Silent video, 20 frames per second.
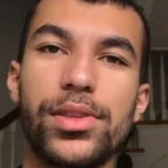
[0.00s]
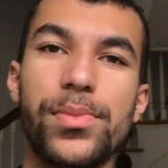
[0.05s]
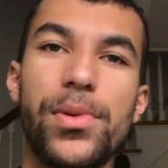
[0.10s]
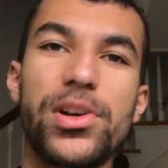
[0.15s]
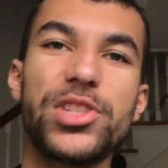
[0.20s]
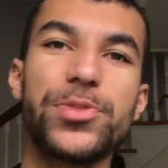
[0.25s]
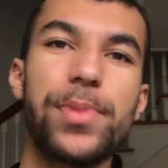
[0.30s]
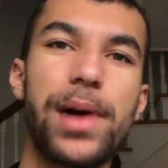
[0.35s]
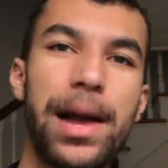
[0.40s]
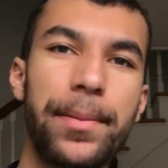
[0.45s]
The
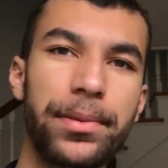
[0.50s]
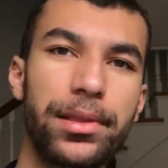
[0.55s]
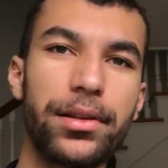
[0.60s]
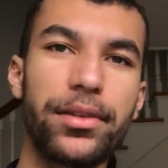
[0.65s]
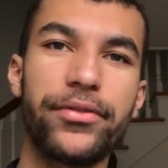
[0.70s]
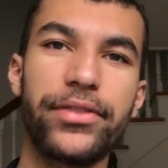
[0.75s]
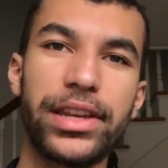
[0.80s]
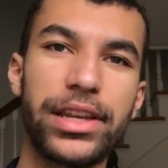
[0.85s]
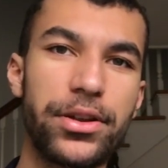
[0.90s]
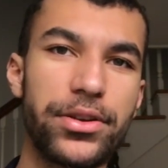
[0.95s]
most
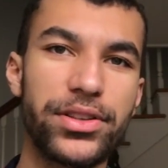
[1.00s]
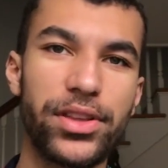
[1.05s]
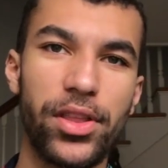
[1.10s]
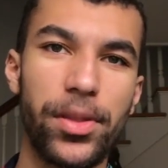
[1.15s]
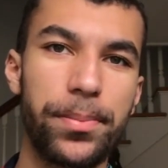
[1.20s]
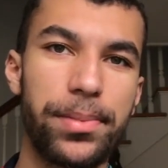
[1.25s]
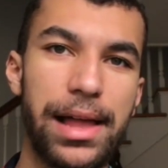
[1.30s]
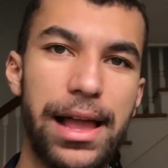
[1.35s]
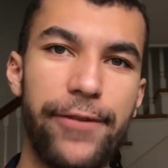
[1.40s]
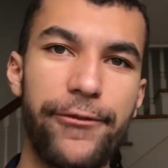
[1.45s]
popular videos on
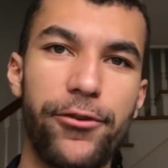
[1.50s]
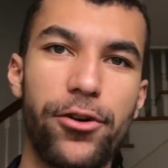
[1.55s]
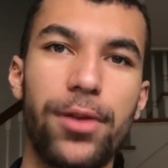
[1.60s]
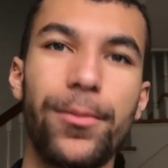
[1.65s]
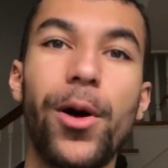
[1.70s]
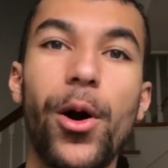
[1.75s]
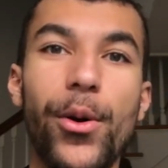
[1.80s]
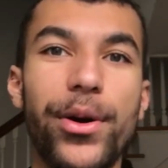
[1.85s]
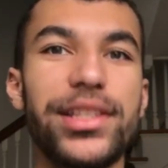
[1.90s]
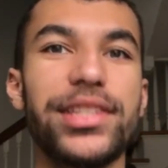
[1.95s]
the
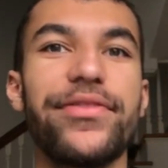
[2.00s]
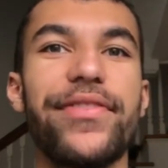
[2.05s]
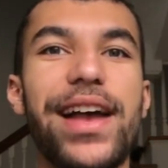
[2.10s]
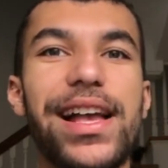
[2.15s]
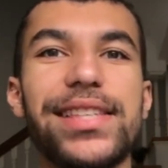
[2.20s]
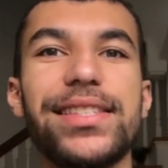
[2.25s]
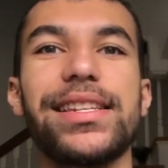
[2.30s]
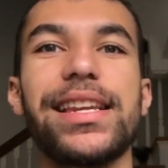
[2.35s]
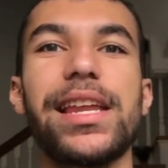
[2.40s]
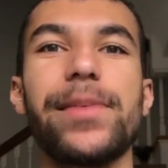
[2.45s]
platform always
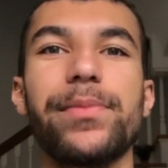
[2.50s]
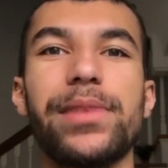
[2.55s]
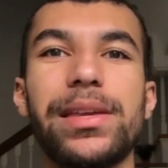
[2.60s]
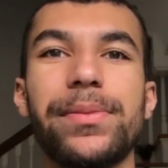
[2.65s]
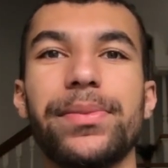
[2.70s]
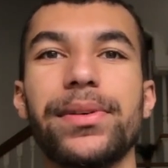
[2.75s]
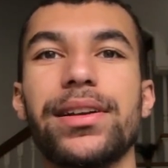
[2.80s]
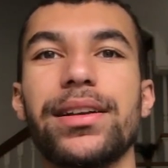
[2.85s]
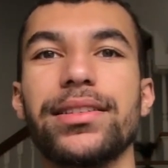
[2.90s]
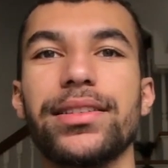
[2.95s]
fascinate me
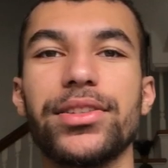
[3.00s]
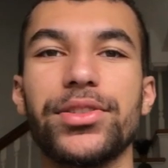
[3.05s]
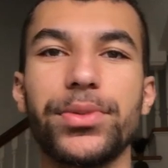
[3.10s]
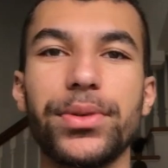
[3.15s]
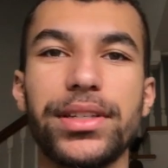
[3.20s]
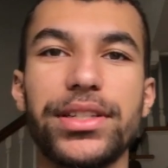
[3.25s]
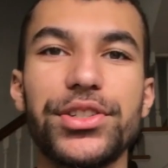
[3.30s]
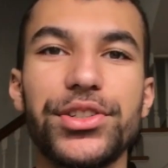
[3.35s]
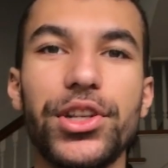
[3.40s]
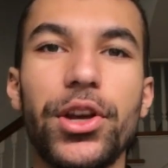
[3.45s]
because it's
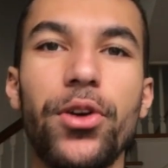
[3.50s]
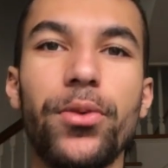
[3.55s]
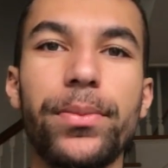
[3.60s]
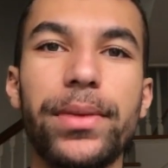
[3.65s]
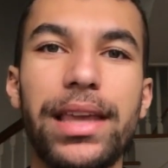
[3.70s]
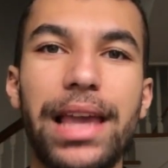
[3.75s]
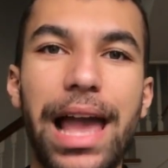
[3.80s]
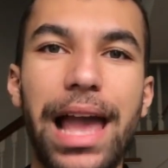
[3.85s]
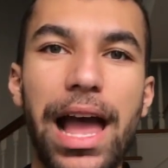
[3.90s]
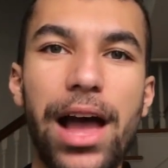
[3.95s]
really shown
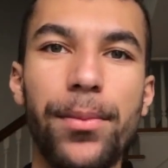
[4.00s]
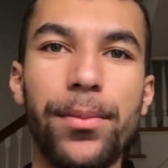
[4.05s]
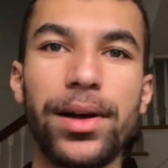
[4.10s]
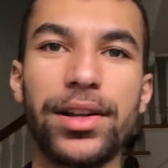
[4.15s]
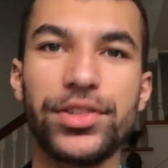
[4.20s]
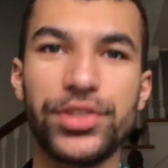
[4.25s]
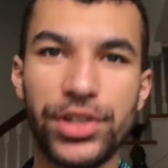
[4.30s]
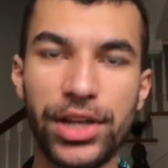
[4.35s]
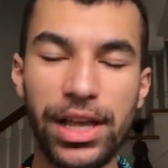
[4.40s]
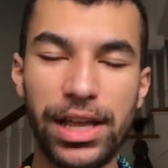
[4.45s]
me how
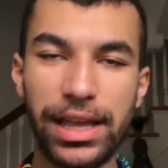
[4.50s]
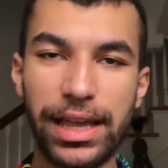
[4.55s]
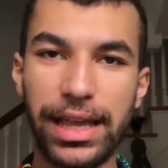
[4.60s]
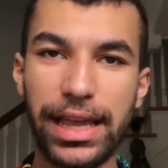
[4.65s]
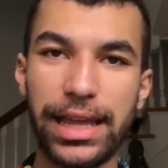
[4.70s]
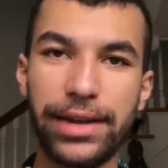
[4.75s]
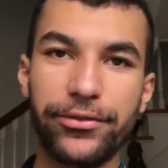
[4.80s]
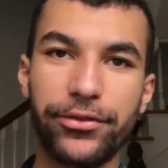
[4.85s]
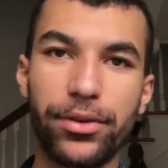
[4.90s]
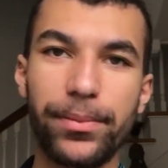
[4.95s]
much
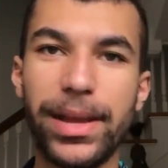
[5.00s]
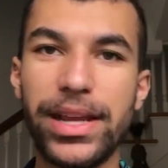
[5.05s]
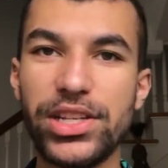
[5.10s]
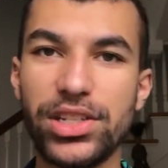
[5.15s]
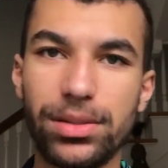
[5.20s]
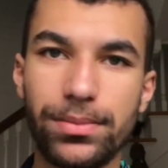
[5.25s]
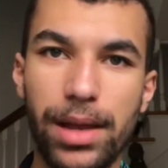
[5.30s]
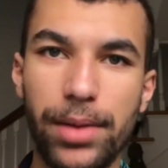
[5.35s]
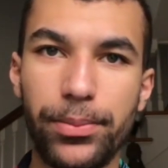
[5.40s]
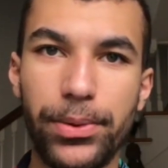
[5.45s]

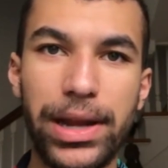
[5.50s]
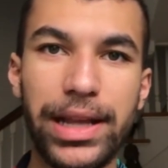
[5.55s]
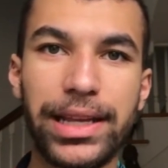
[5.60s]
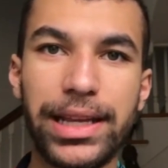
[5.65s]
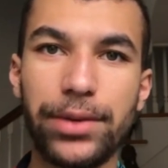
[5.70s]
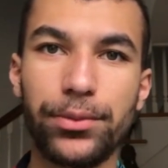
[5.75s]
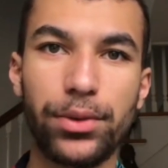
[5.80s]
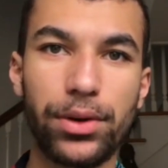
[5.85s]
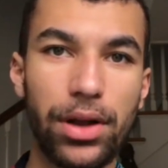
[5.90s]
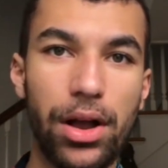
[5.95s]
information my brain
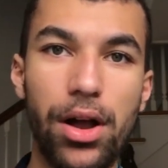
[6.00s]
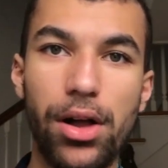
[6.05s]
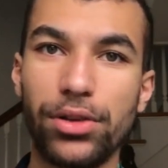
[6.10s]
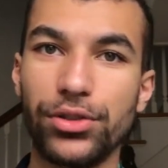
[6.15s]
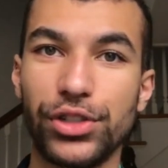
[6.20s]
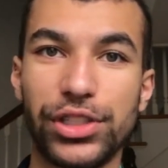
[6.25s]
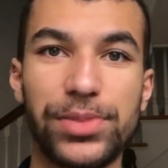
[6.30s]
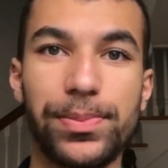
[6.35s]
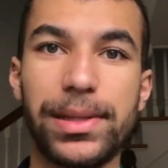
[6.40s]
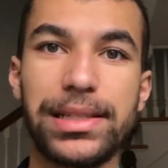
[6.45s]
can recall
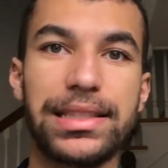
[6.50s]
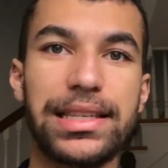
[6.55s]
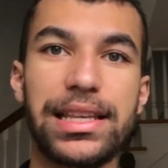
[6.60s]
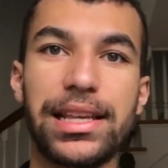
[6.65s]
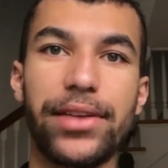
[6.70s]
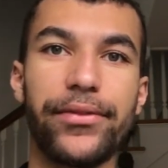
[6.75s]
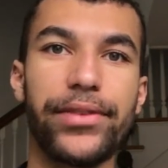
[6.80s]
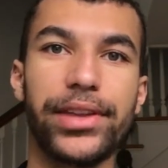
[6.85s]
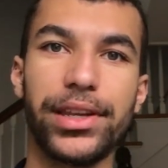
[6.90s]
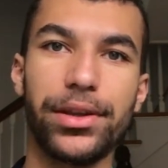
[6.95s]
just by
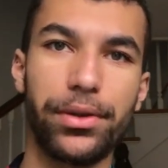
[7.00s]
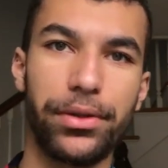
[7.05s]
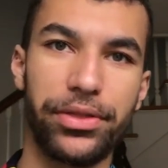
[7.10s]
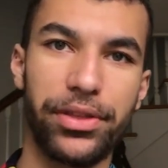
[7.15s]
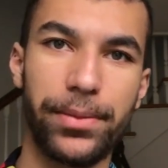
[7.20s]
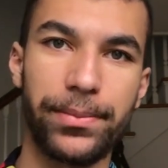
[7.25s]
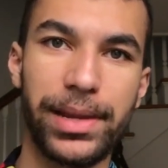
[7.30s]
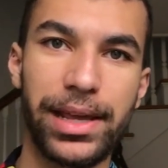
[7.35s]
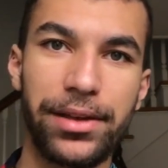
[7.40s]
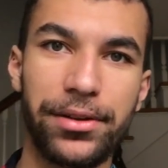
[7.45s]
seeing a video
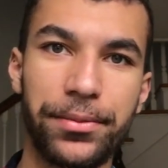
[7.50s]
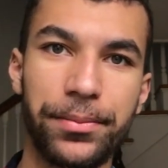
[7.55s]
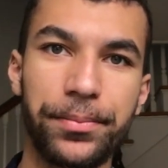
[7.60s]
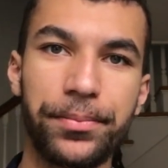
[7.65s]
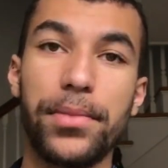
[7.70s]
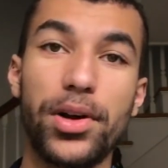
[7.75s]
thumbnail.